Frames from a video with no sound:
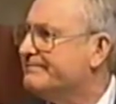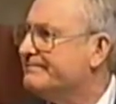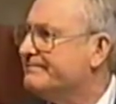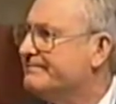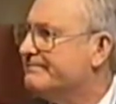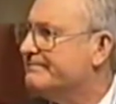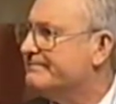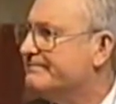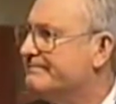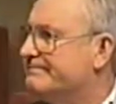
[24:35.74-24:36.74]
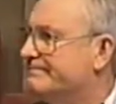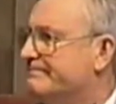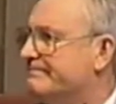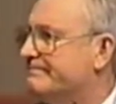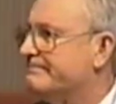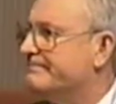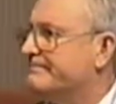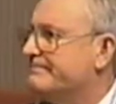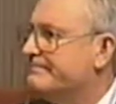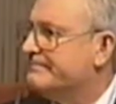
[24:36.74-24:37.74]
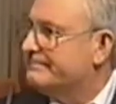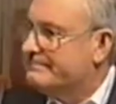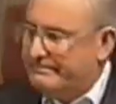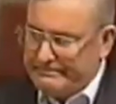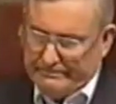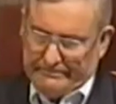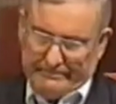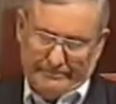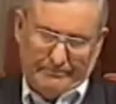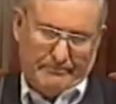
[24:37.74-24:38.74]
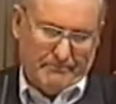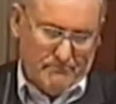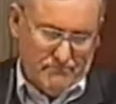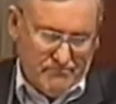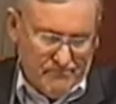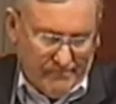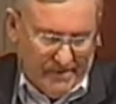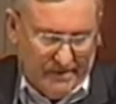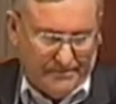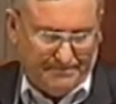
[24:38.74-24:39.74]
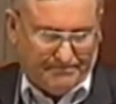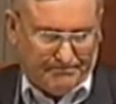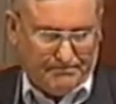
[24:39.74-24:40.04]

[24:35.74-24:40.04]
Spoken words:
Nobody speaks.